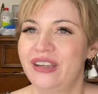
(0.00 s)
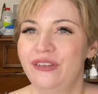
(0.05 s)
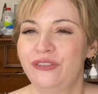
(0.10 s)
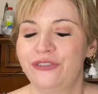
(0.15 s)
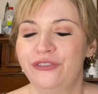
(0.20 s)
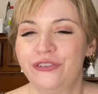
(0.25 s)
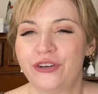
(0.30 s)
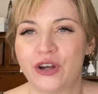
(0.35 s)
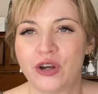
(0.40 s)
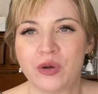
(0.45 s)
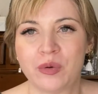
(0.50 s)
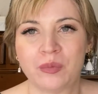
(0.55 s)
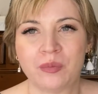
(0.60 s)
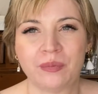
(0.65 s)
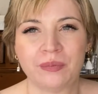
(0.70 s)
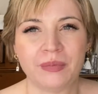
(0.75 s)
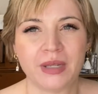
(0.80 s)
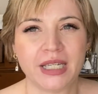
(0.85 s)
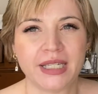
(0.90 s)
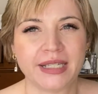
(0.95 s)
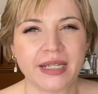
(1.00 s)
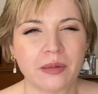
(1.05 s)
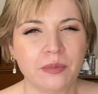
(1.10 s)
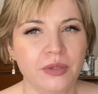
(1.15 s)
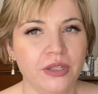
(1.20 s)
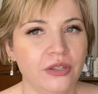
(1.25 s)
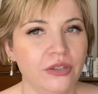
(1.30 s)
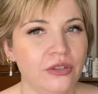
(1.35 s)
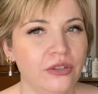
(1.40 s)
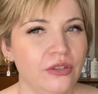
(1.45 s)
from
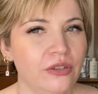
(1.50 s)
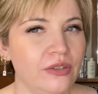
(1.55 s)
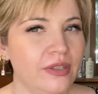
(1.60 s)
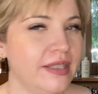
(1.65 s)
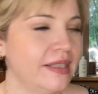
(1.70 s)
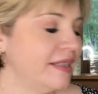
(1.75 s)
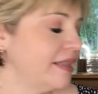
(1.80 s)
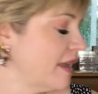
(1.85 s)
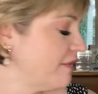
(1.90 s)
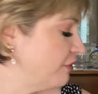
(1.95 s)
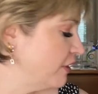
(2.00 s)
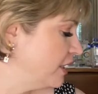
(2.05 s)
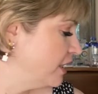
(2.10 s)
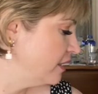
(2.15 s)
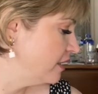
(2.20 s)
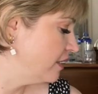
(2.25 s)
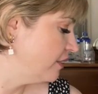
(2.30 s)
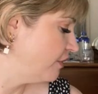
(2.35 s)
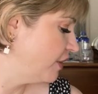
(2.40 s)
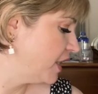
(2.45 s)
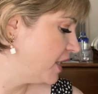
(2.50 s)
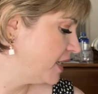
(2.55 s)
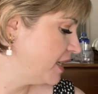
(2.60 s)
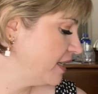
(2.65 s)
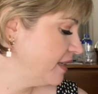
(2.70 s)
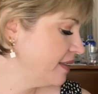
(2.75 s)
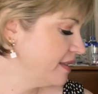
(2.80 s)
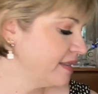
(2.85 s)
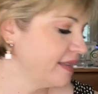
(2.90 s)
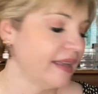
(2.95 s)
W7, I think it
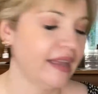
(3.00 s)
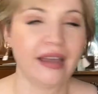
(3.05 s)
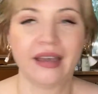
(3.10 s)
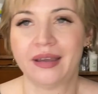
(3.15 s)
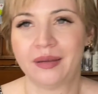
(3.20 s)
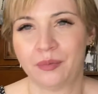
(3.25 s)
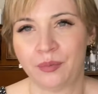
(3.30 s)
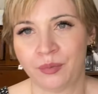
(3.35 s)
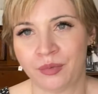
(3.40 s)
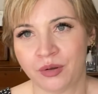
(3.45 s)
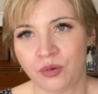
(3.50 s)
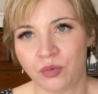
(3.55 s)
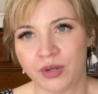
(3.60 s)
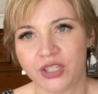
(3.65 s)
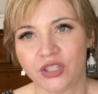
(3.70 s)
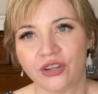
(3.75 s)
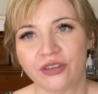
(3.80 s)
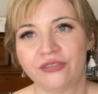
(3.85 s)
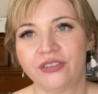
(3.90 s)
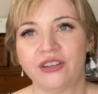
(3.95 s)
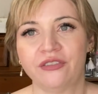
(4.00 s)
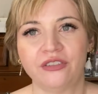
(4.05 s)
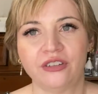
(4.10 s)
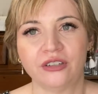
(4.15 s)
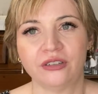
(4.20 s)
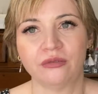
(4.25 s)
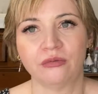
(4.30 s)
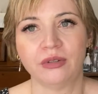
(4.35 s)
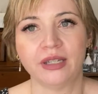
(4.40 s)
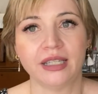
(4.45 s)
is, which I've
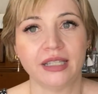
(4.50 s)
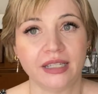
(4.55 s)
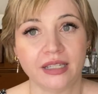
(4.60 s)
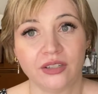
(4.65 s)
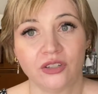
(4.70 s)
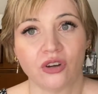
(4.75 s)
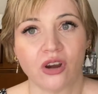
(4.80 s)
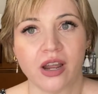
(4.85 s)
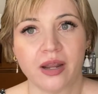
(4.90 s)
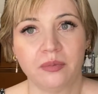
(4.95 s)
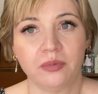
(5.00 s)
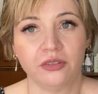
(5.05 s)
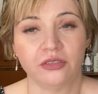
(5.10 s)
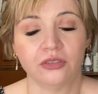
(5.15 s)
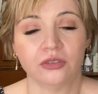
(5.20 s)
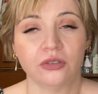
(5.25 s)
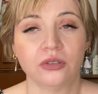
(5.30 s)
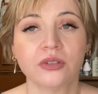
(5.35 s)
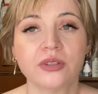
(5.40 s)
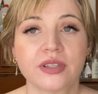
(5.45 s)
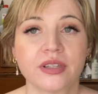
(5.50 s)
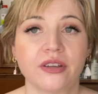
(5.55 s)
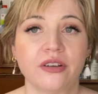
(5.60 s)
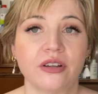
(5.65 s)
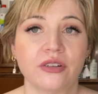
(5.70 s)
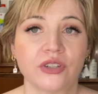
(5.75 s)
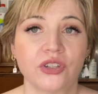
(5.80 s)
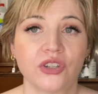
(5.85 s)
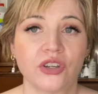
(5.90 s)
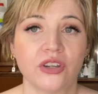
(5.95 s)
never really tried before, so
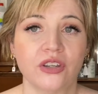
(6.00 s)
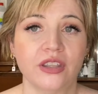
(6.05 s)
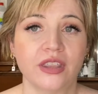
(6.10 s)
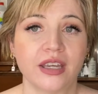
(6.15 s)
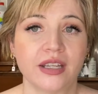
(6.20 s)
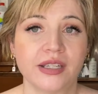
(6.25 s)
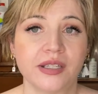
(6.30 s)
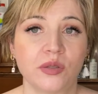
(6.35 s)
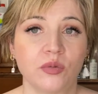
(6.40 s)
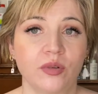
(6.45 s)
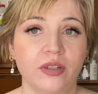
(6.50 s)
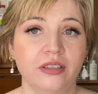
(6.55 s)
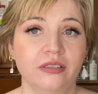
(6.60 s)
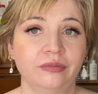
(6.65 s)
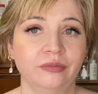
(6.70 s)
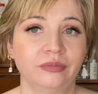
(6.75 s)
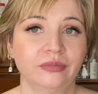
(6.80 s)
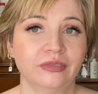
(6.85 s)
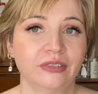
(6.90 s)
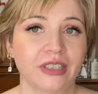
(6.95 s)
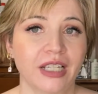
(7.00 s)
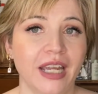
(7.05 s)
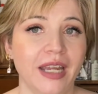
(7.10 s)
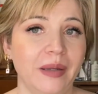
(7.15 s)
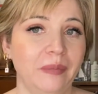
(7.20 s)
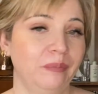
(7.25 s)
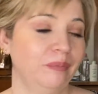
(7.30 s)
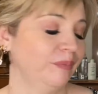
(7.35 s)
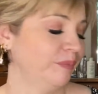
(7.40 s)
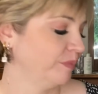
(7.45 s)
I'll show you that as well.
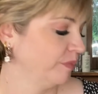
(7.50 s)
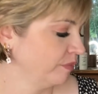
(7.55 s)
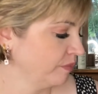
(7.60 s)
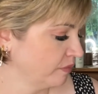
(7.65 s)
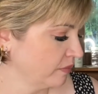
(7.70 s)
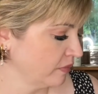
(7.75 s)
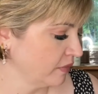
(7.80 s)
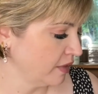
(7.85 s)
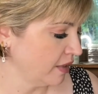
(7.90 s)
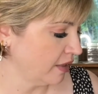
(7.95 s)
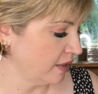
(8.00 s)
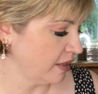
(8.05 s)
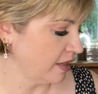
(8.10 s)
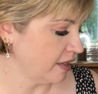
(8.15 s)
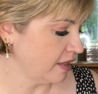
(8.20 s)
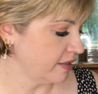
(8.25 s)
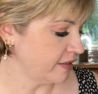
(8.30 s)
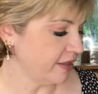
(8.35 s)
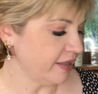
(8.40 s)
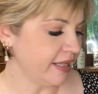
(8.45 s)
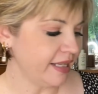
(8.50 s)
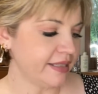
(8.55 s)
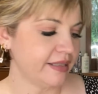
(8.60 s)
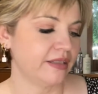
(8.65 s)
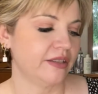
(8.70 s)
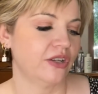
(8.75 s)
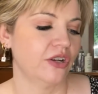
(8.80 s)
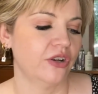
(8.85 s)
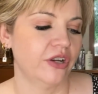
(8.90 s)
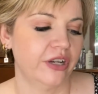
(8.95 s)
Okay. So let's
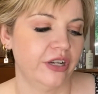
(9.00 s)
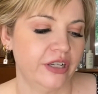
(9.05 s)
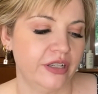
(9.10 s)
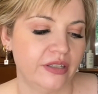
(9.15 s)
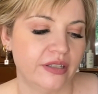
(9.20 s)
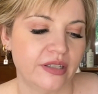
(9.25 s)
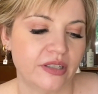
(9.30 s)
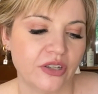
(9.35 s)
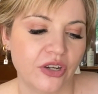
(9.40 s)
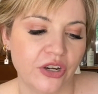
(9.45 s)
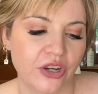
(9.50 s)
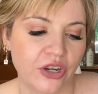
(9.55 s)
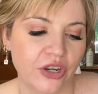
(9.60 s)
go. So